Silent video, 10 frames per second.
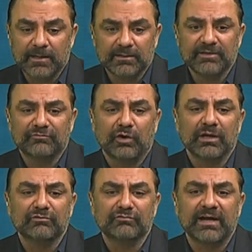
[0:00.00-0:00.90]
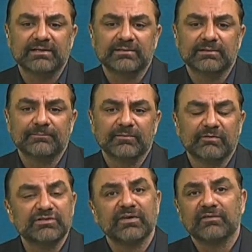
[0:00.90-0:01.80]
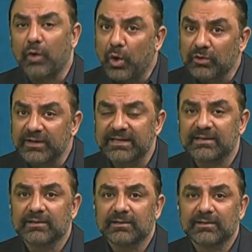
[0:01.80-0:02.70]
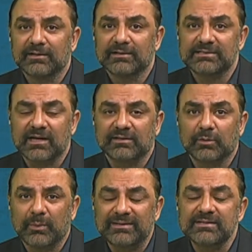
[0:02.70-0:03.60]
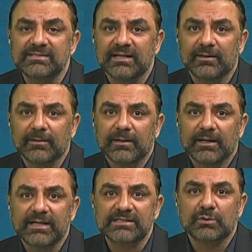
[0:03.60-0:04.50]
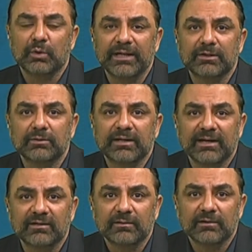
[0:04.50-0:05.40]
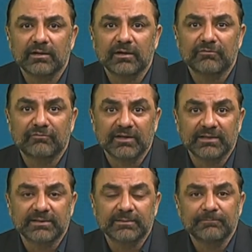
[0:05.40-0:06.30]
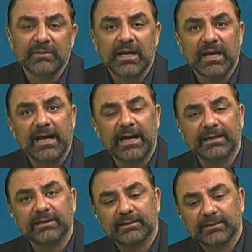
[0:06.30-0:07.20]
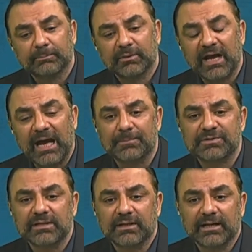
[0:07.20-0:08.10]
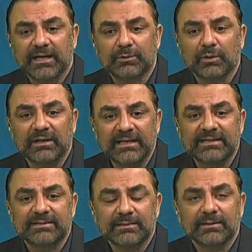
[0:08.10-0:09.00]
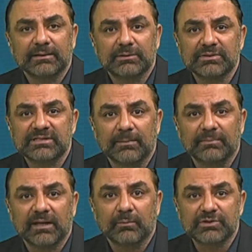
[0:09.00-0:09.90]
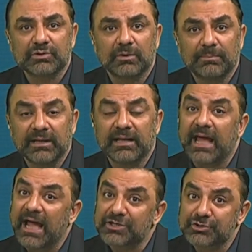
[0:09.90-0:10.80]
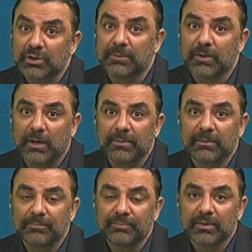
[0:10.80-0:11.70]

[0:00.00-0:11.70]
the fallout factor, which we have already started witnessing, is going to get further, and perhaps it could lead to something which could be an actual problem